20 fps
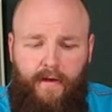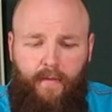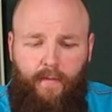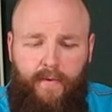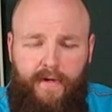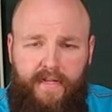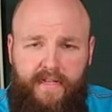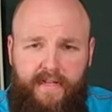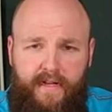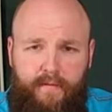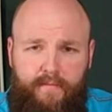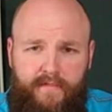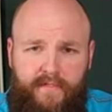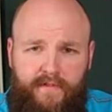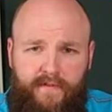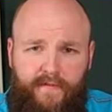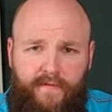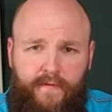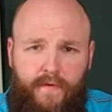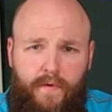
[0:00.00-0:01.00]
when it comes
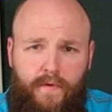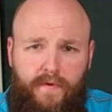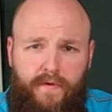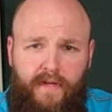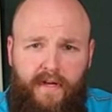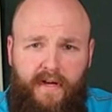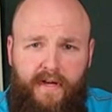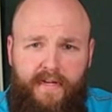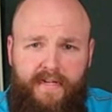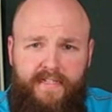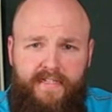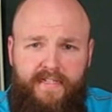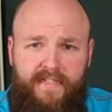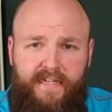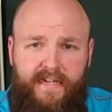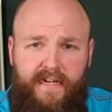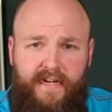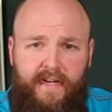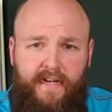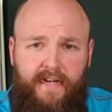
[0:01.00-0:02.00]
to food, I'd
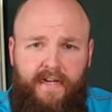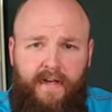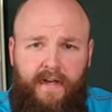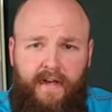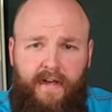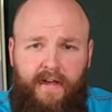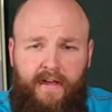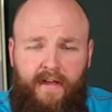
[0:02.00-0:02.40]
say